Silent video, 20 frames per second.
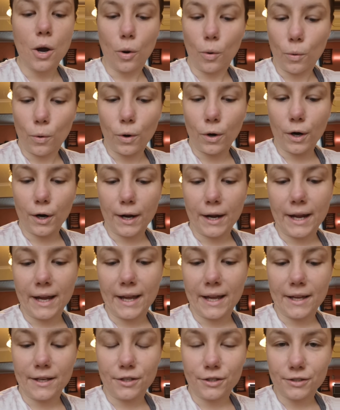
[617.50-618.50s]
or
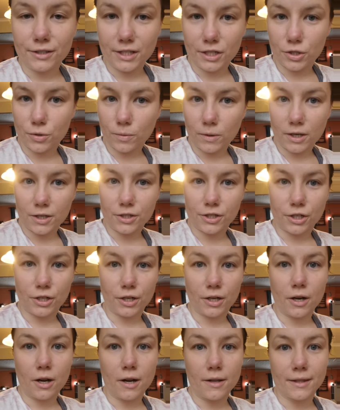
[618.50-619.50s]
in your
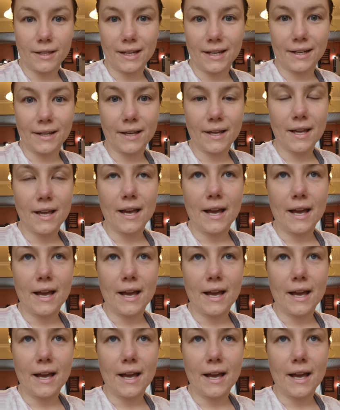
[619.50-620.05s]
dishwasher on like